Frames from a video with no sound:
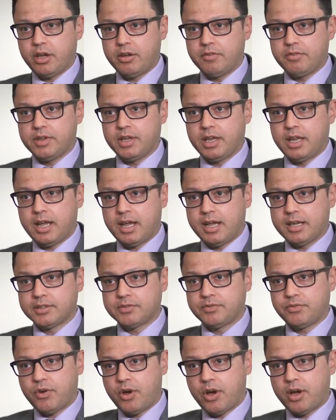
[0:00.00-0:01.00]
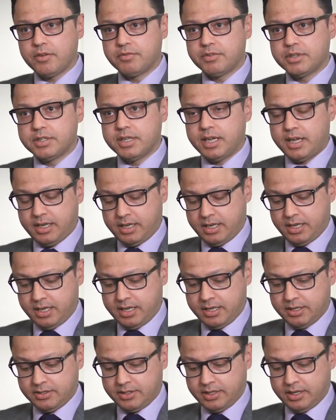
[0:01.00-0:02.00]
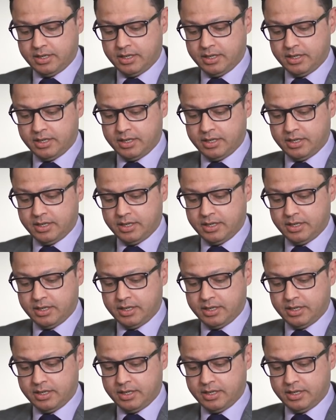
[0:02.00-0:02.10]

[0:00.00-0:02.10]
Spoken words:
over the last 5 to 10 years,